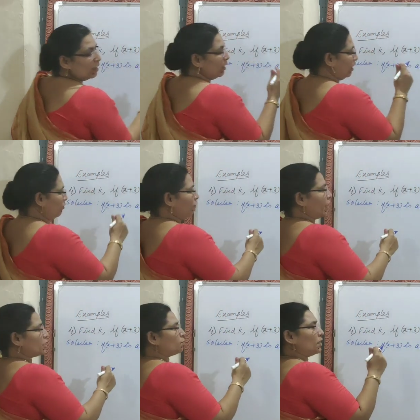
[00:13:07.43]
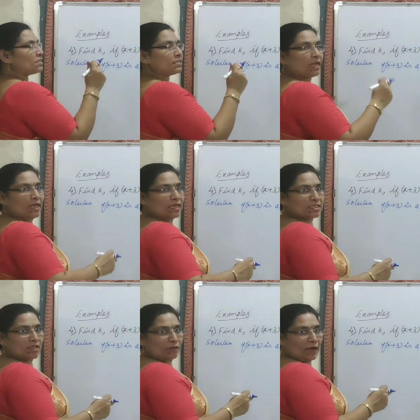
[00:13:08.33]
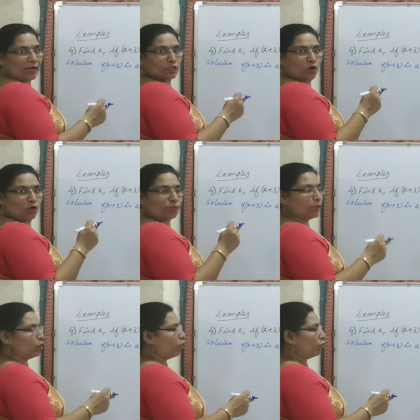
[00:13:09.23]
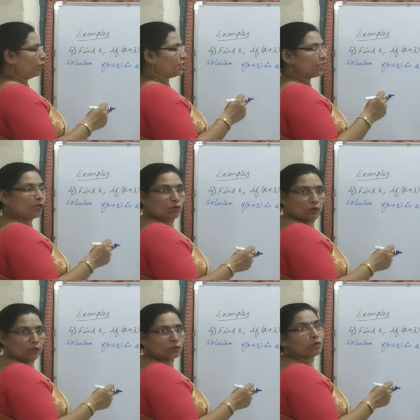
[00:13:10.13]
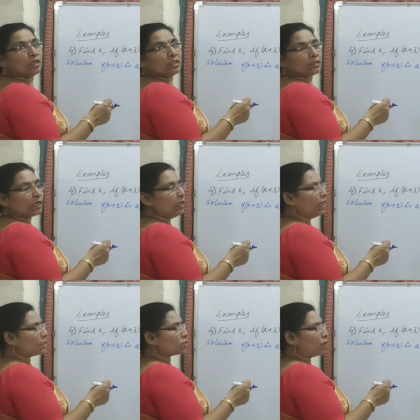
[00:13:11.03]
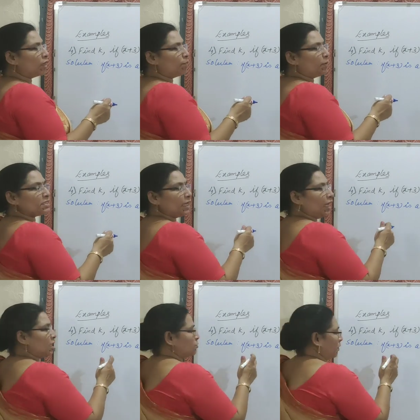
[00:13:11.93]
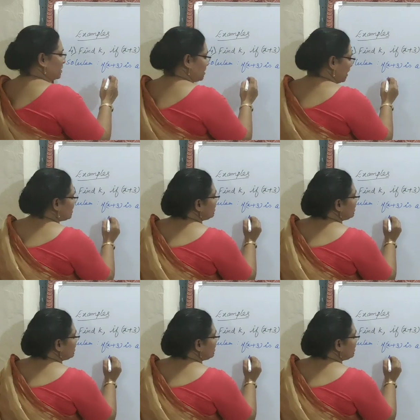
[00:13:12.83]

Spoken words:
If x plus 3 is the factor of P of x equal to 3x square plus kx plus 6,